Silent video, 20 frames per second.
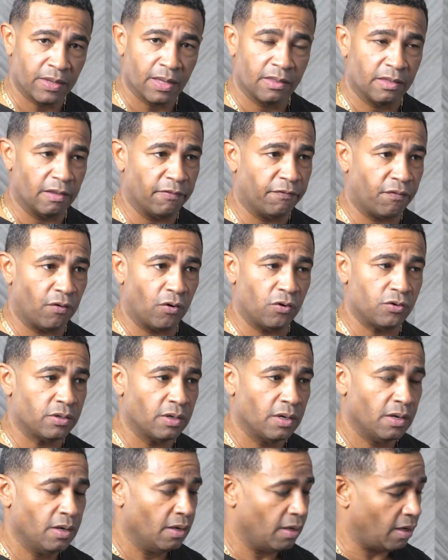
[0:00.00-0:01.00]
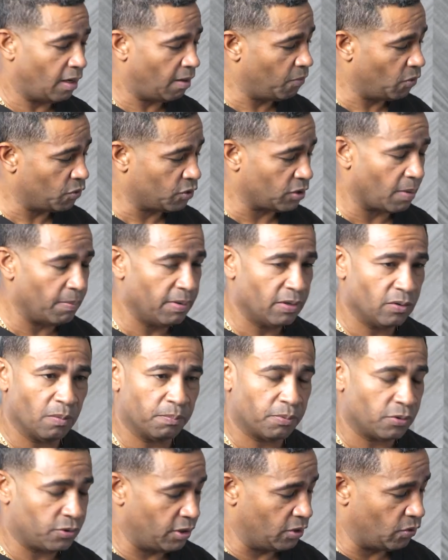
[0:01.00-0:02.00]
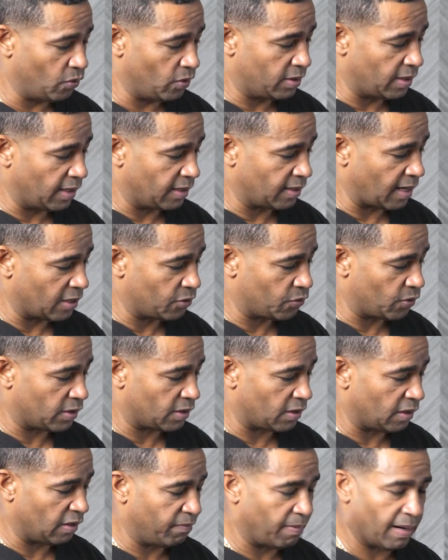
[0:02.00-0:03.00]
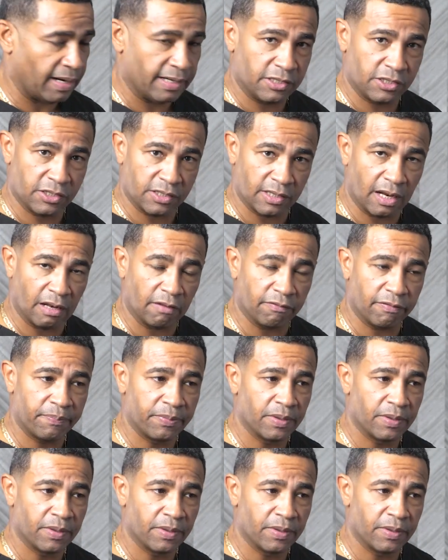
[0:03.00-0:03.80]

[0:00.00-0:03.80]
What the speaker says: The first most commonly done procedure is the gastric sleeve by itself.